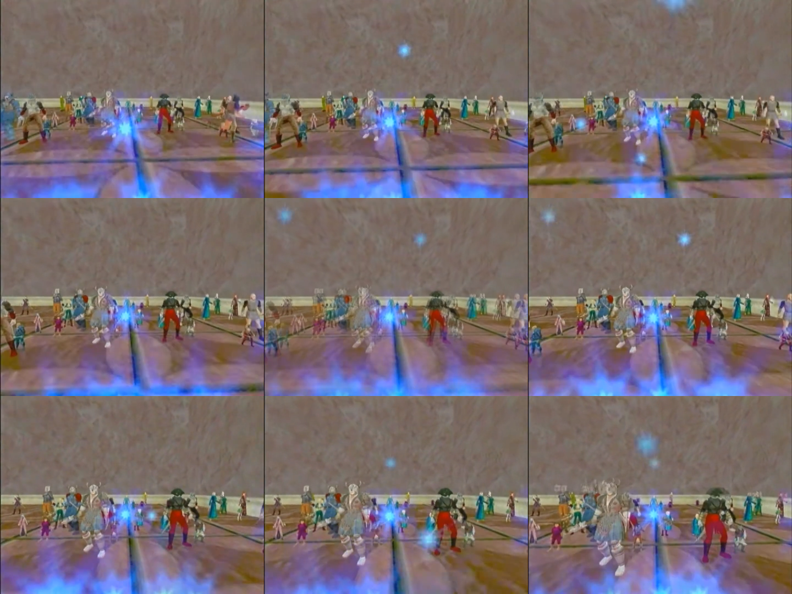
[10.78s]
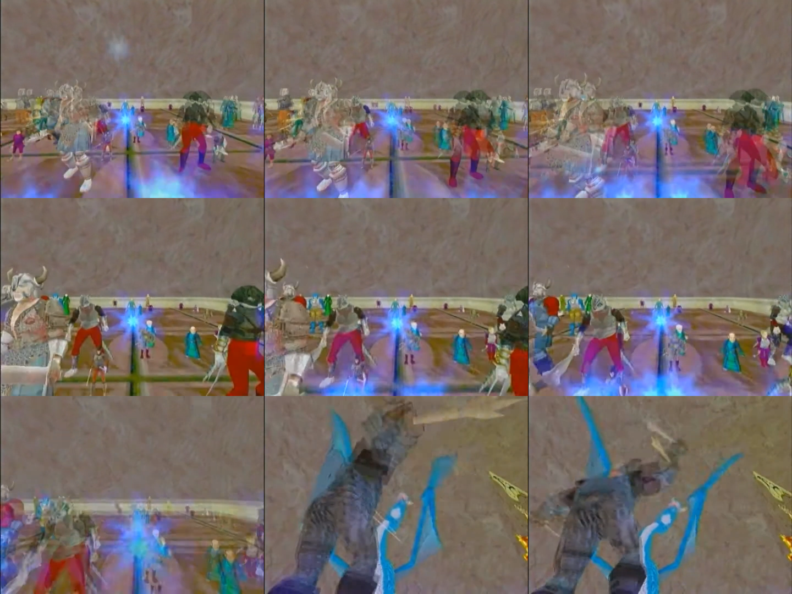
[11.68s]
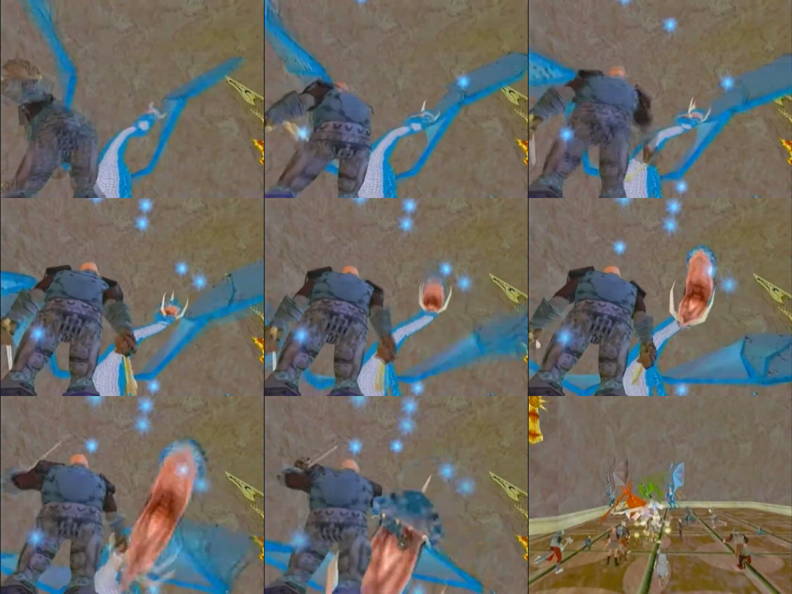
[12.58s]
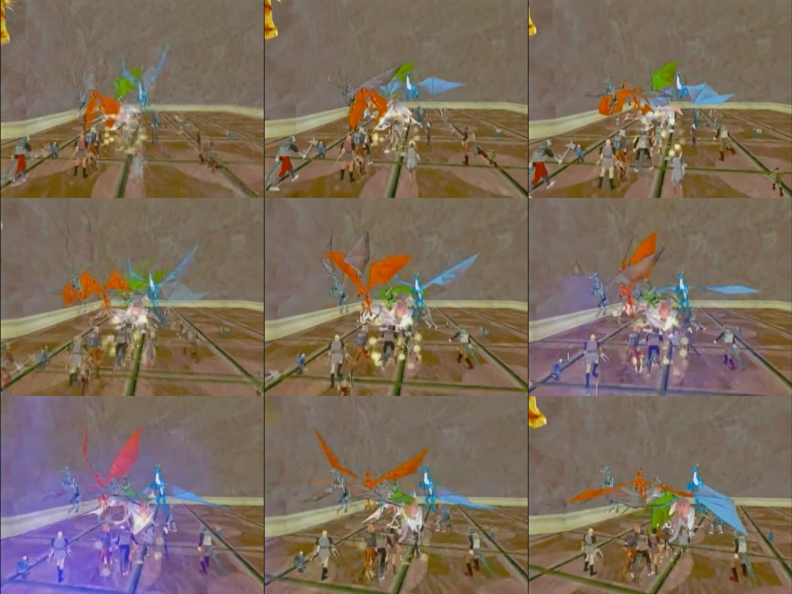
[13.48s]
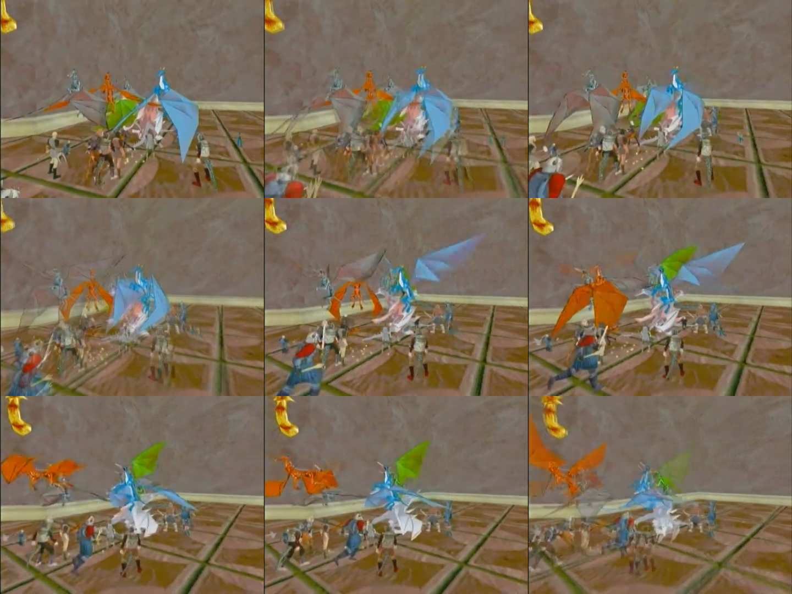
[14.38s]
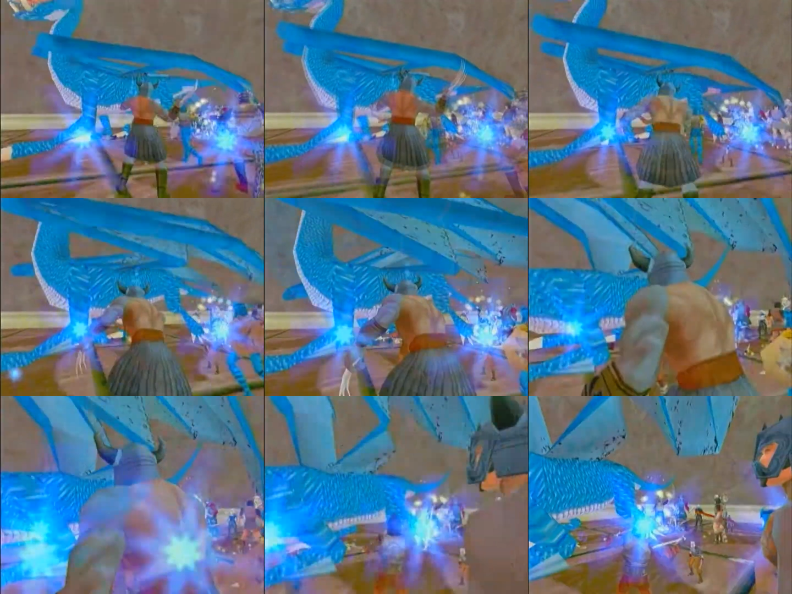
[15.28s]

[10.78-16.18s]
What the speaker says: [unreadable: no face in view]